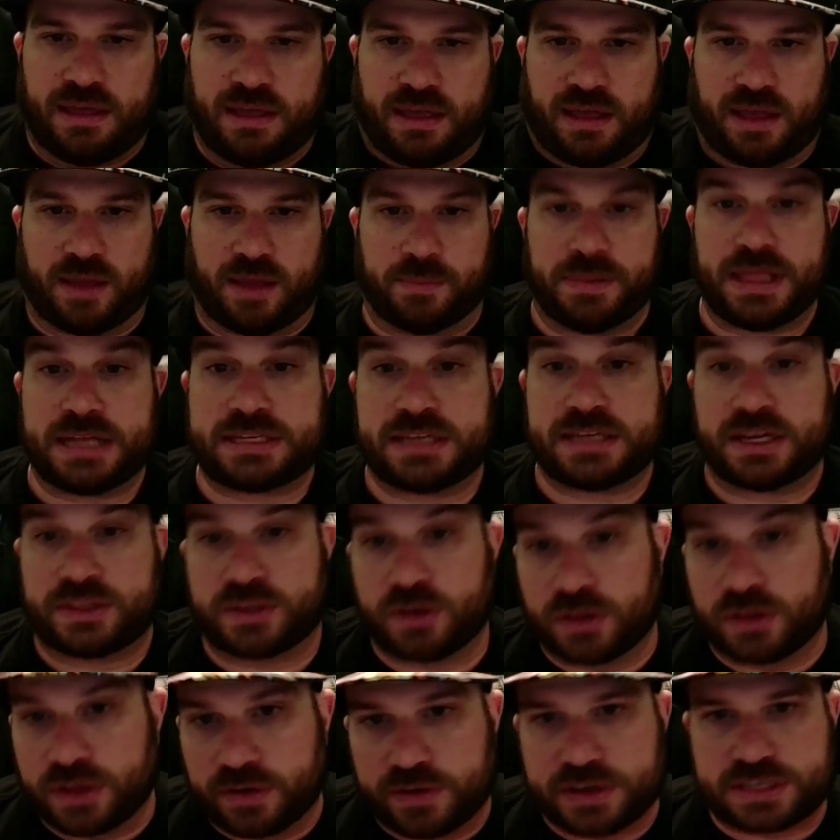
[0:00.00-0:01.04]
But that's not the
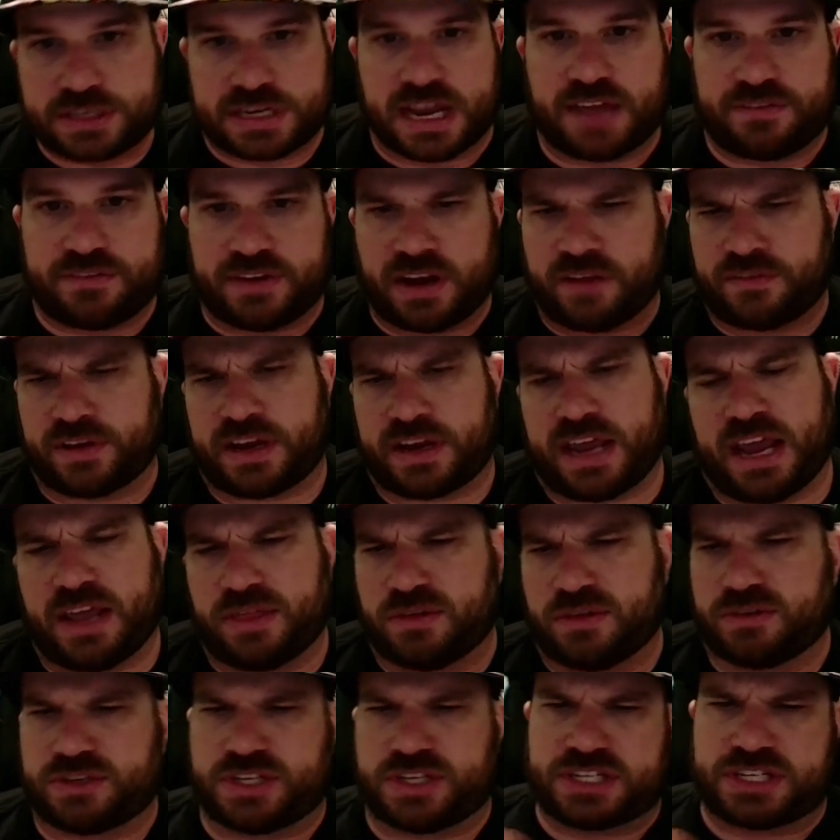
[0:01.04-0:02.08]
only reason I have an Evercade.
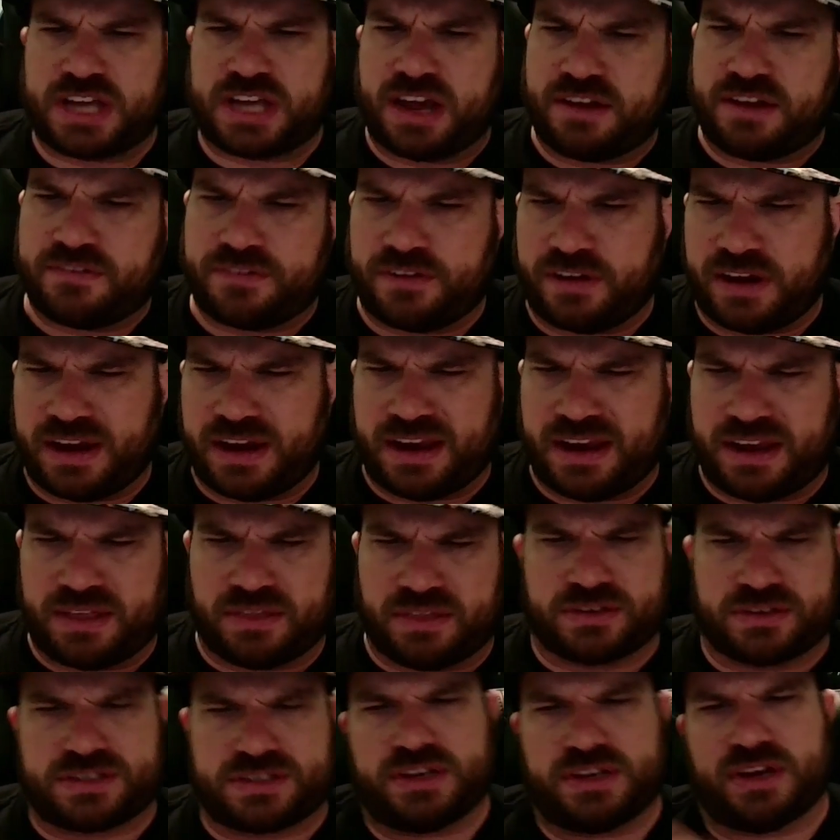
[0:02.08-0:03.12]
There's Discovery, and
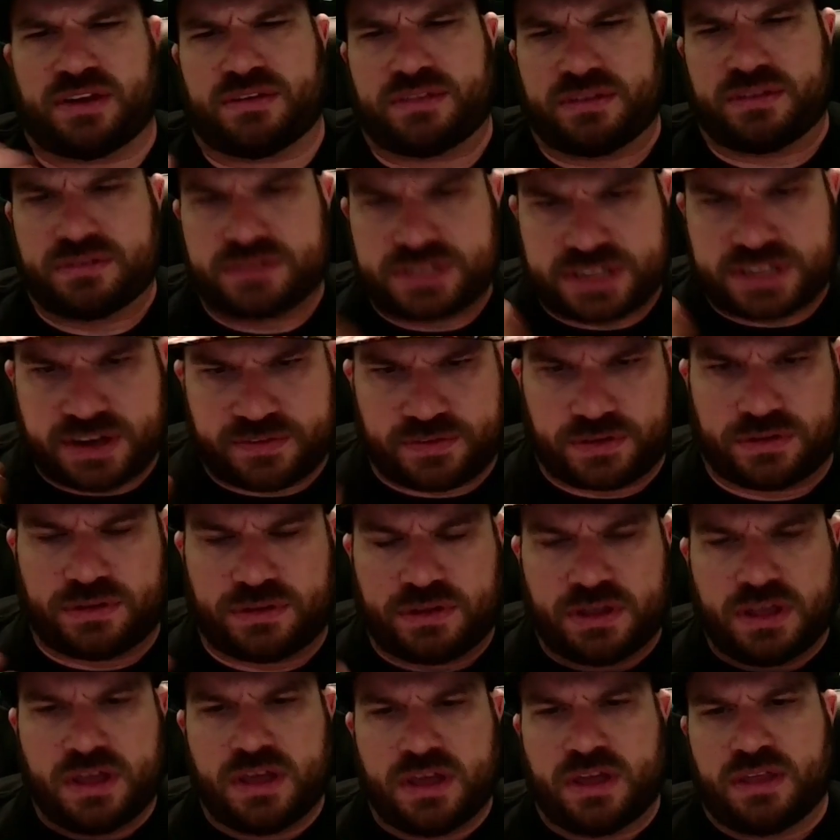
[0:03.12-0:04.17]
there's several
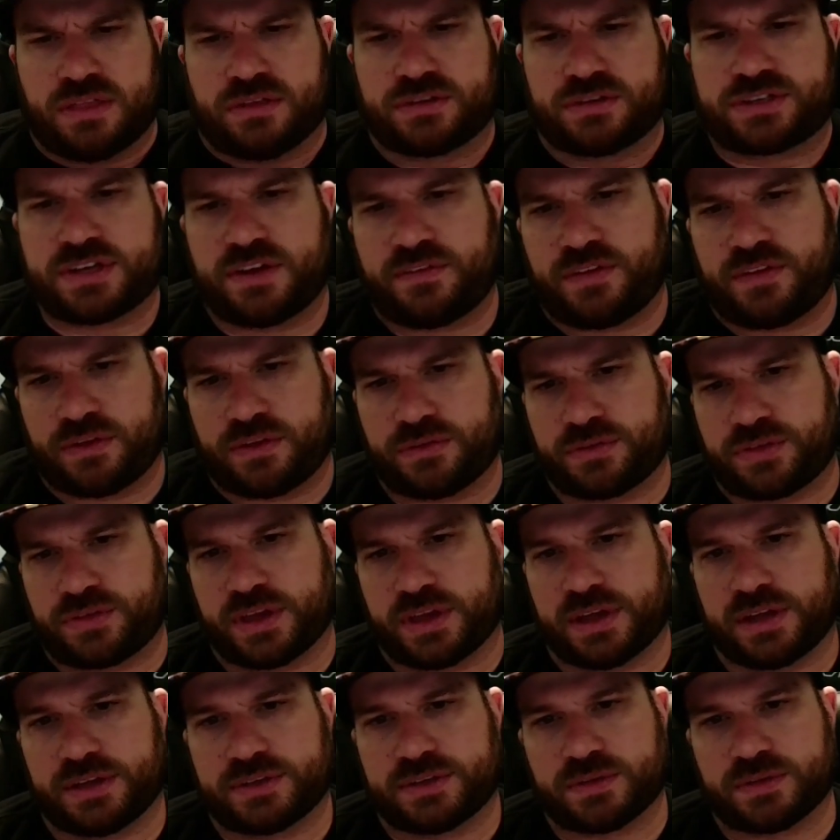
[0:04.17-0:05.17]
other things and